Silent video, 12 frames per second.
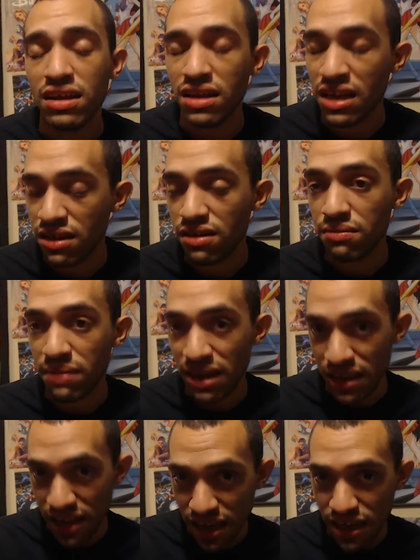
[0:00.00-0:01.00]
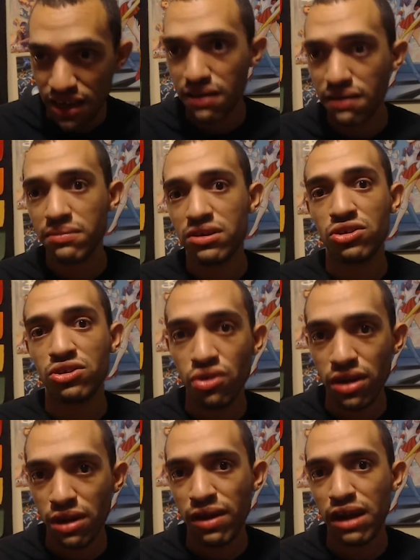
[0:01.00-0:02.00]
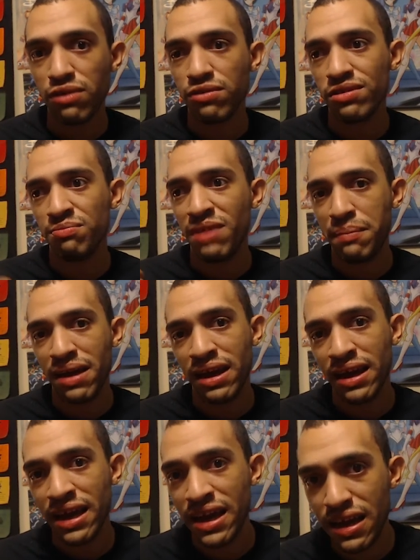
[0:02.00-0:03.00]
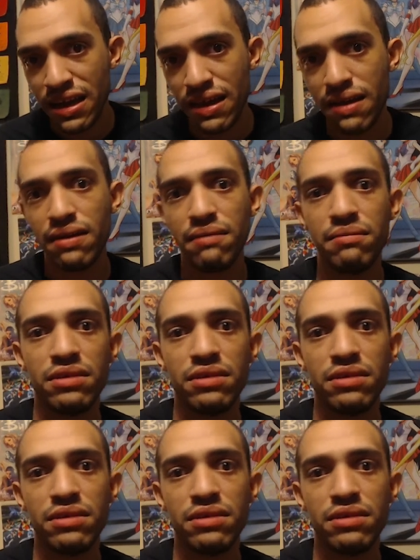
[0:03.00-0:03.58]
you know, by him, the story-wise was made by him,